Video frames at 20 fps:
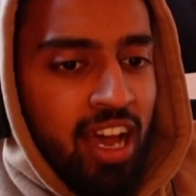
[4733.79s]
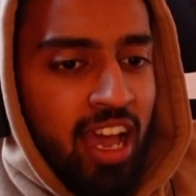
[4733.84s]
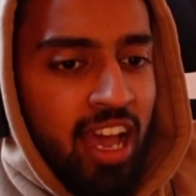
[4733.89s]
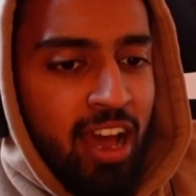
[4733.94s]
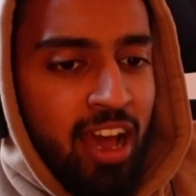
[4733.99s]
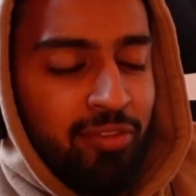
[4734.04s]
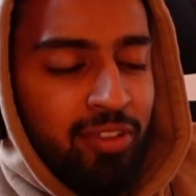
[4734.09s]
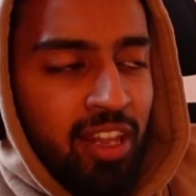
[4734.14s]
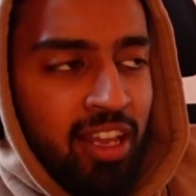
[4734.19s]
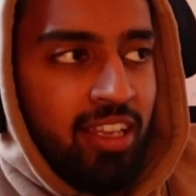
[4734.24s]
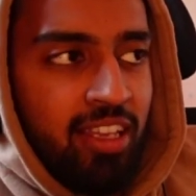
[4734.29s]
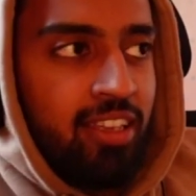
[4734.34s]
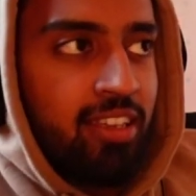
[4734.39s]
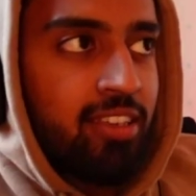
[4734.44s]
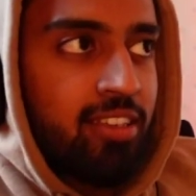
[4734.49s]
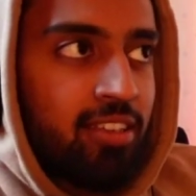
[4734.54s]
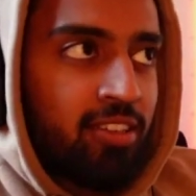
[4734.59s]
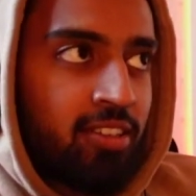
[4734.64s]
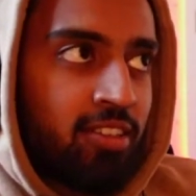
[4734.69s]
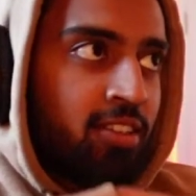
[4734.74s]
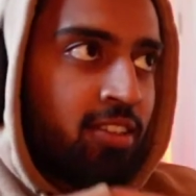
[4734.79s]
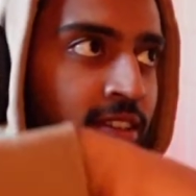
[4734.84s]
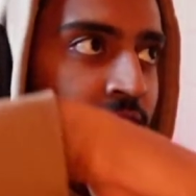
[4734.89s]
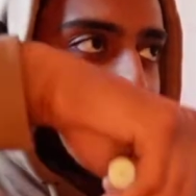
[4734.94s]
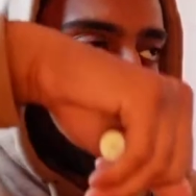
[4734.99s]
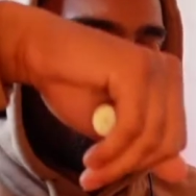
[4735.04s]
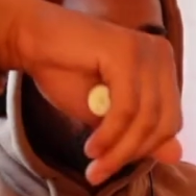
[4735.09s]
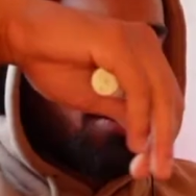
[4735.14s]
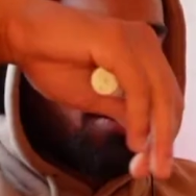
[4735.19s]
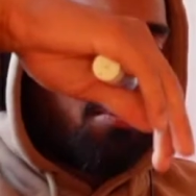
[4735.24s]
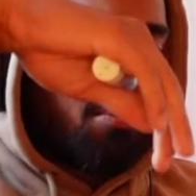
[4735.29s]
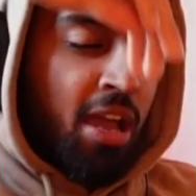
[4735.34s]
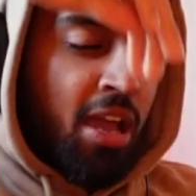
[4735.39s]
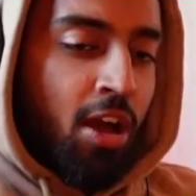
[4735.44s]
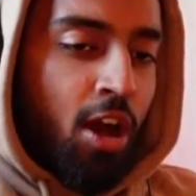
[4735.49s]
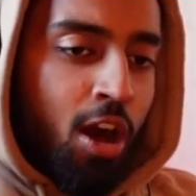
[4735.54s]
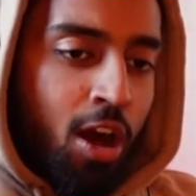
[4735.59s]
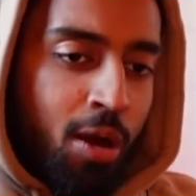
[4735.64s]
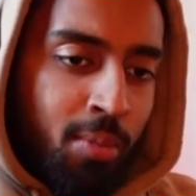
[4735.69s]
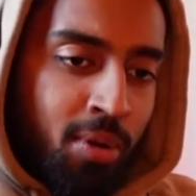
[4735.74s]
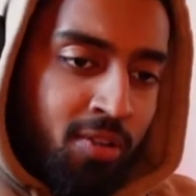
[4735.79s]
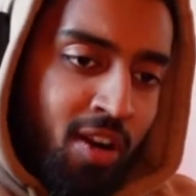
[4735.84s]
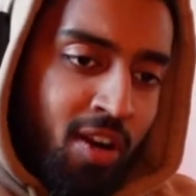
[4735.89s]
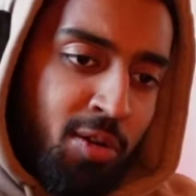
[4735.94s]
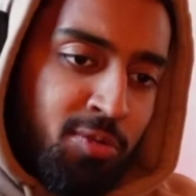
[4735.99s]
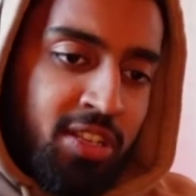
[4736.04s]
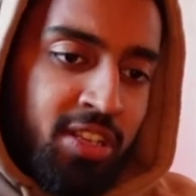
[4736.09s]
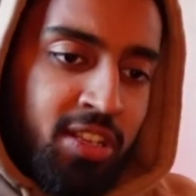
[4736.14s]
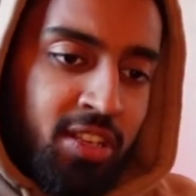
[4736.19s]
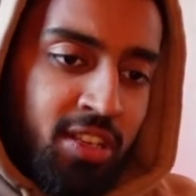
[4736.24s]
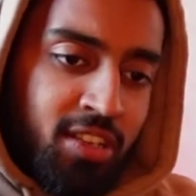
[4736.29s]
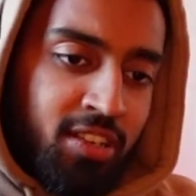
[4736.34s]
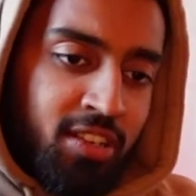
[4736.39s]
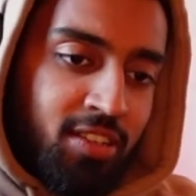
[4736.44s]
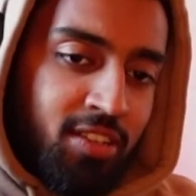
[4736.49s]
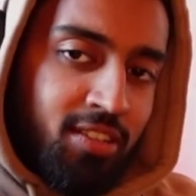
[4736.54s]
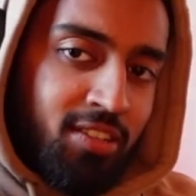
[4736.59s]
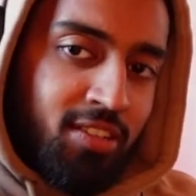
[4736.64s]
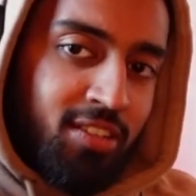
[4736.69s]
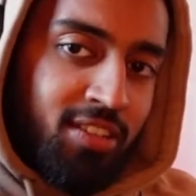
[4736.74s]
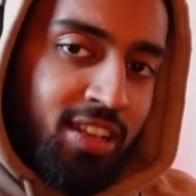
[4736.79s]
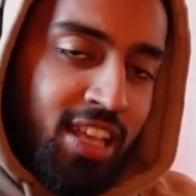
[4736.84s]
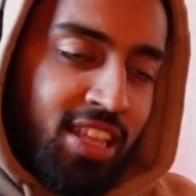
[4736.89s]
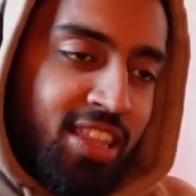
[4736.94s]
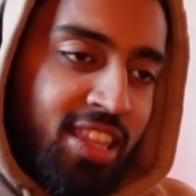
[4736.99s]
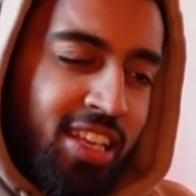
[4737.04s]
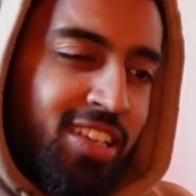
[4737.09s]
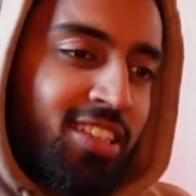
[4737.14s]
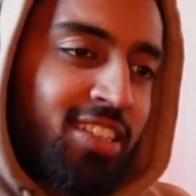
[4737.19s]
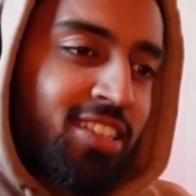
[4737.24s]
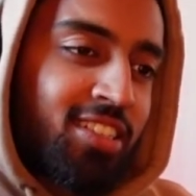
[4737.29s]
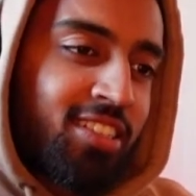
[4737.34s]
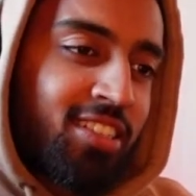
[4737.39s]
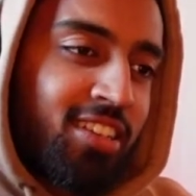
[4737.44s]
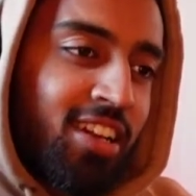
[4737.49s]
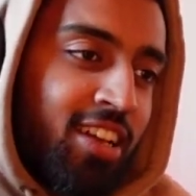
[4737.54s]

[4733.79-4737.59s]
I have like my arm around her like this,